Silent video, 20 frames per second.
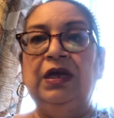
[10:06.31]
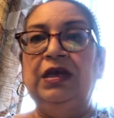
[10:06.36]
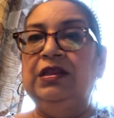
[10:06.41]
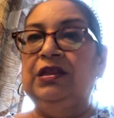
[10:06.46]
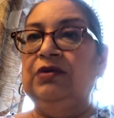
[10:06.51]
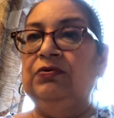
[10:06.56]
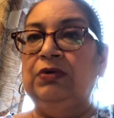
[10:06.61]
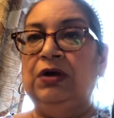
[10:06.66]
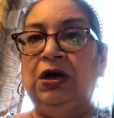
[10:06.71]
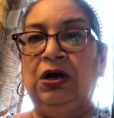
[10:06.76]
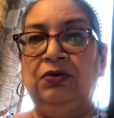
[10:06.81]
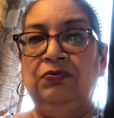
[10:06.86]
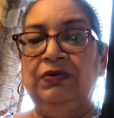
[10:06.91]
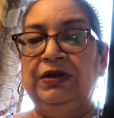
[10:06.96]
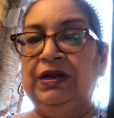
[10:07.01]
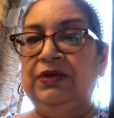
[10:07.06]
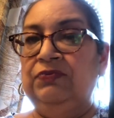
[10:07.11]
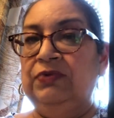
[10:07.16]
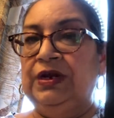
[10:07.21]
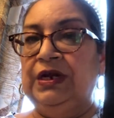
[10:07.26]
They were
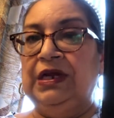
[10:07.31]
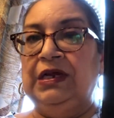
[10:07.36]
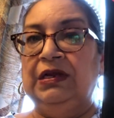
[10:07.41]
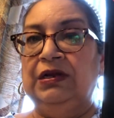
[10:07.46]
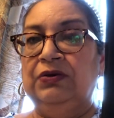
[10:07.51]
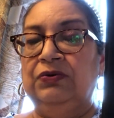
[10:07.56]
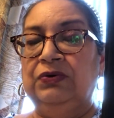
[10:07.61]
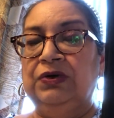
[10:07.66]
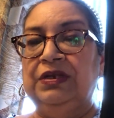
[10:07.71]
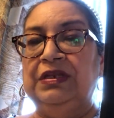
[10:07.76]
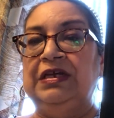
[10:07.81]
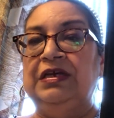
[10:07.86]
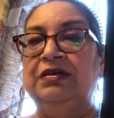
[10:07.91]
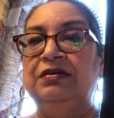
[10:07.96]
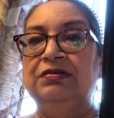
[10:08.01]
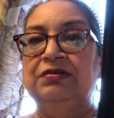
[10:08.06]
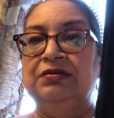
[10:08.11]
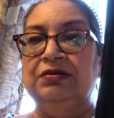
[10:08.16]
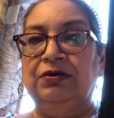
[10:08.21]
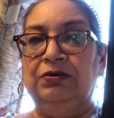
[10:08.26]
already running low on
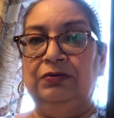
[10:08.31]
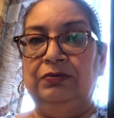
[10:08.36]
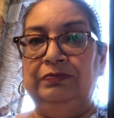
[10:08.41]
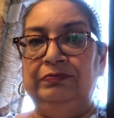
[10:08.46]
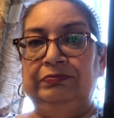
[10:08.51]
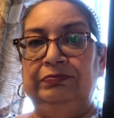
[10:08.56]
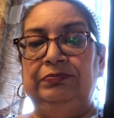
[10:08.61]
these, so